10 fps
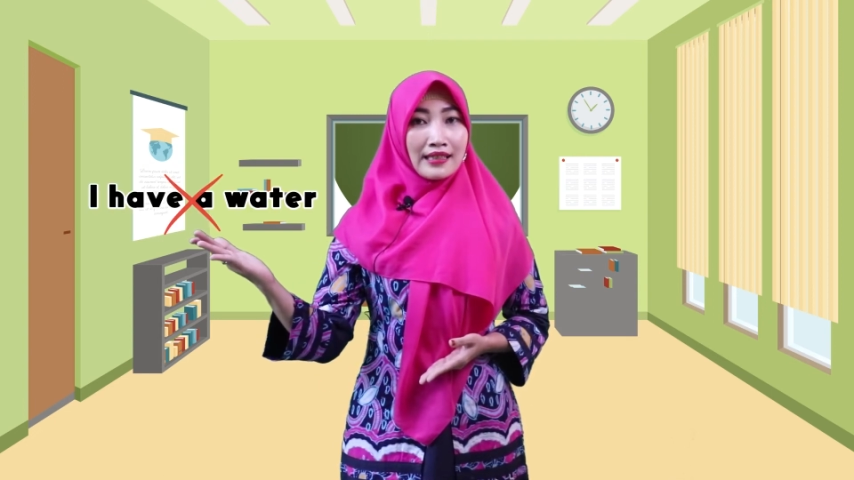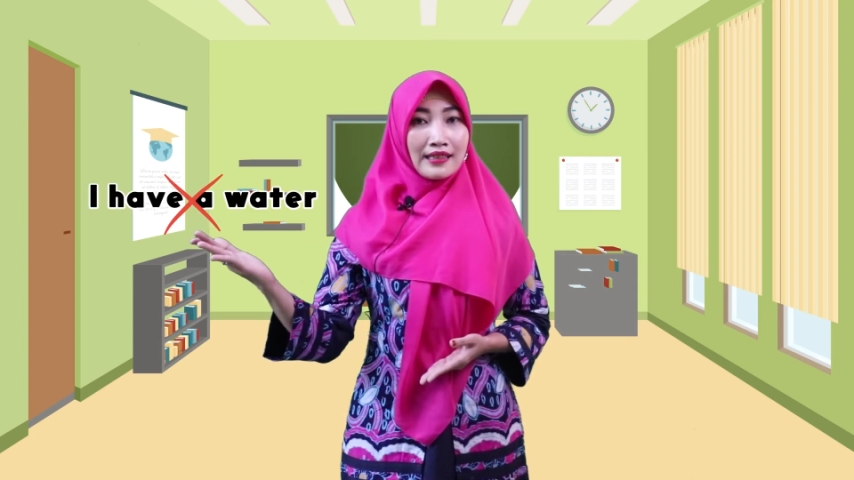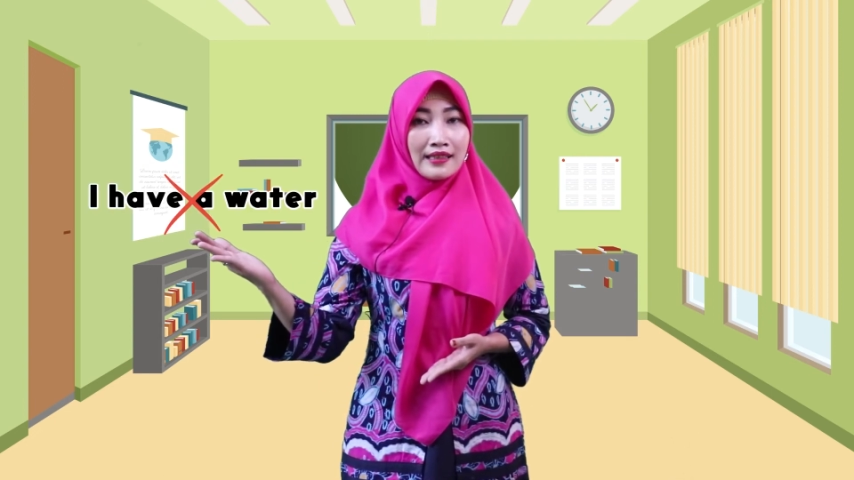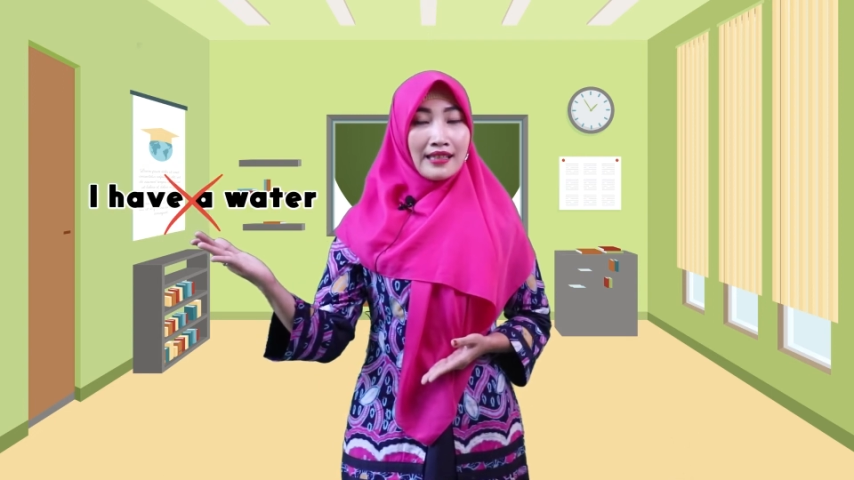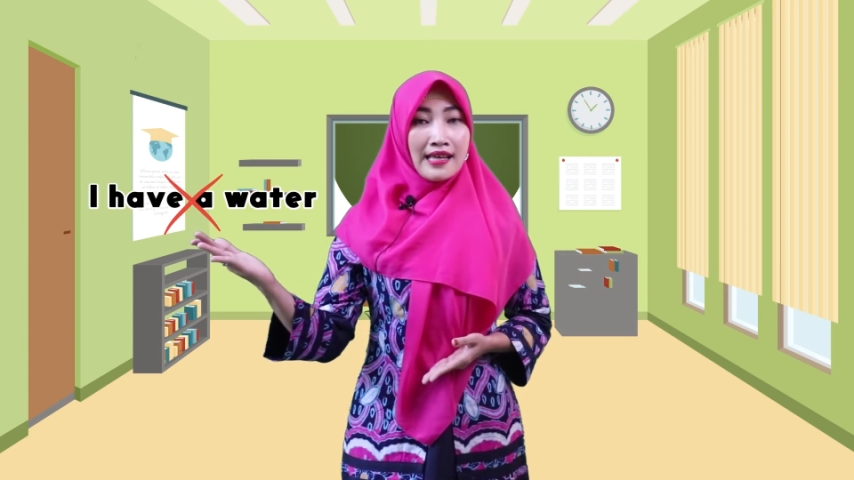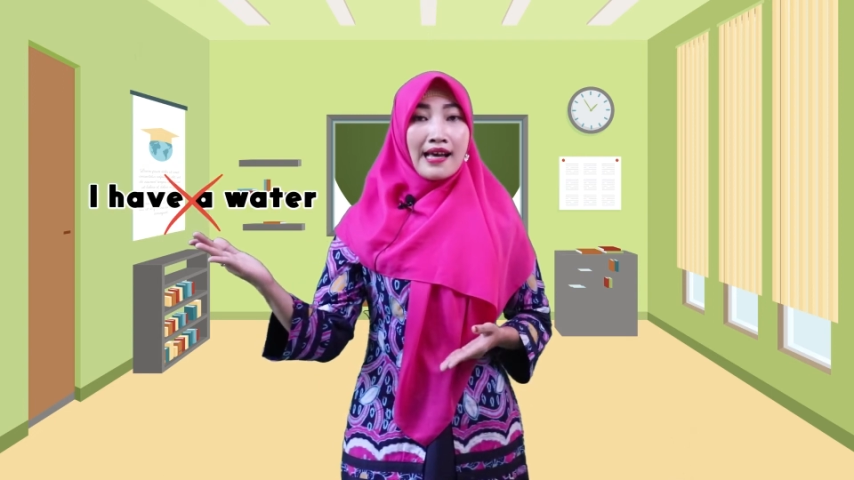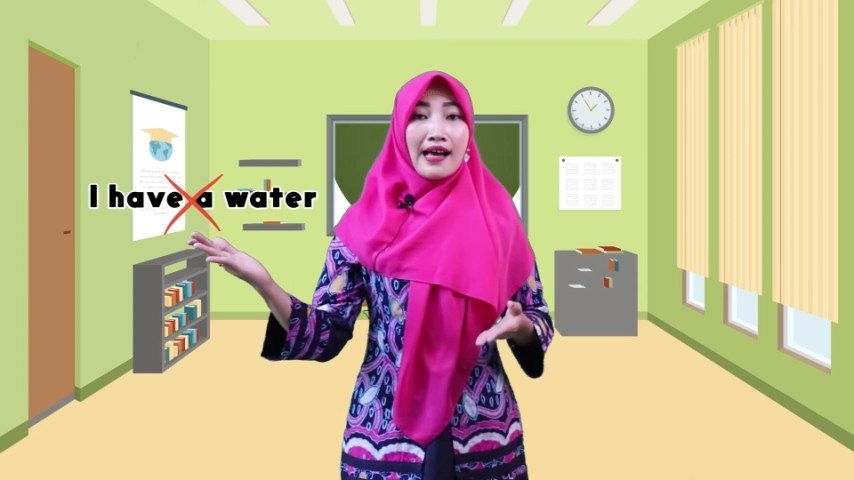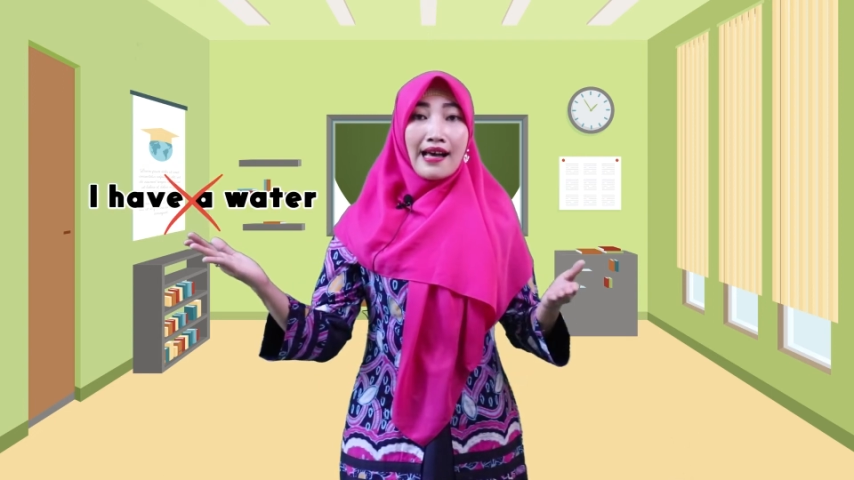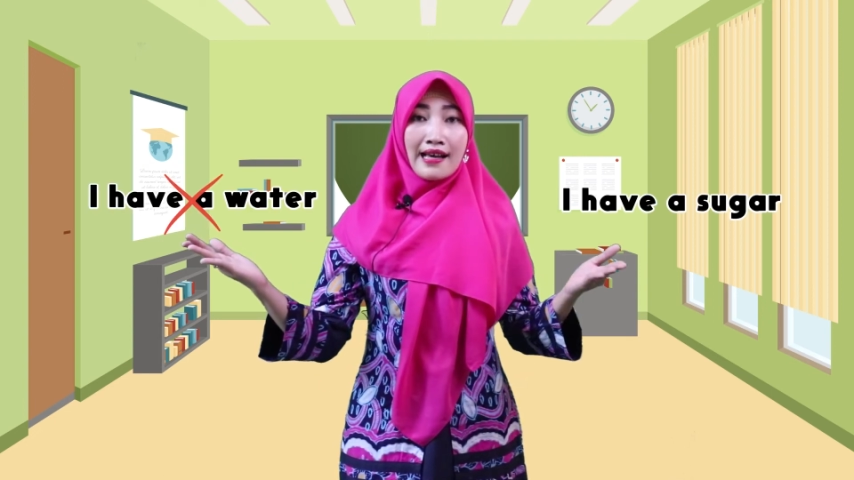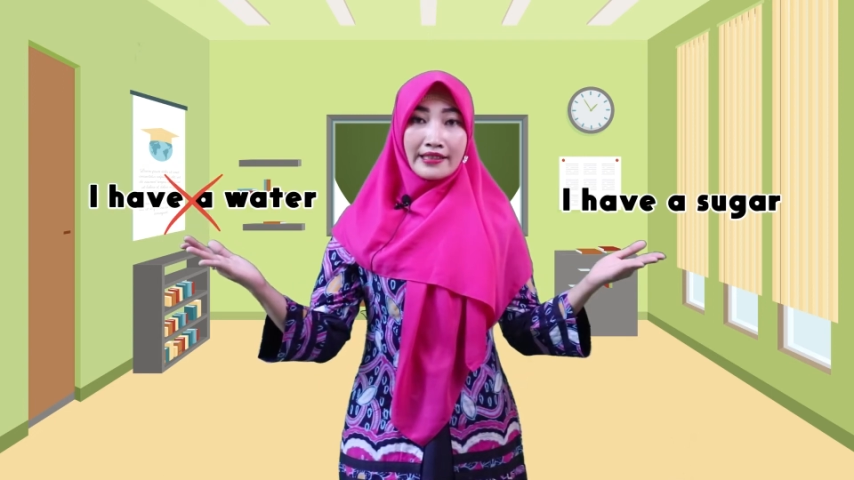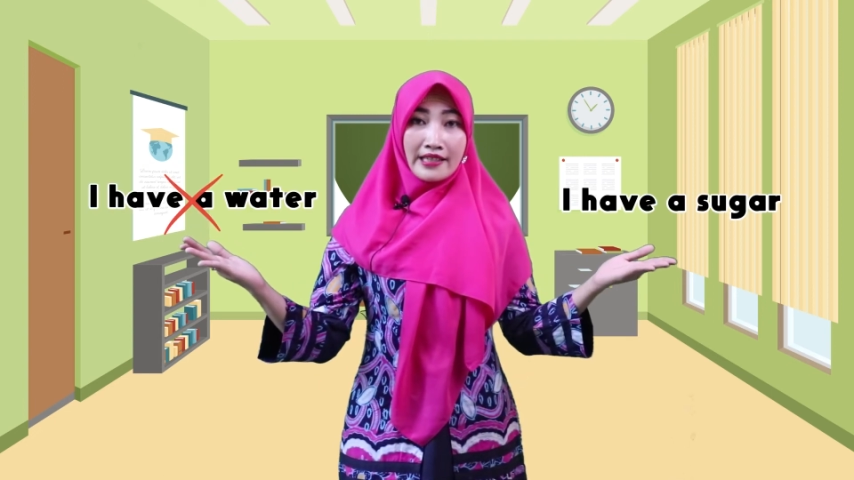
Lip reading: I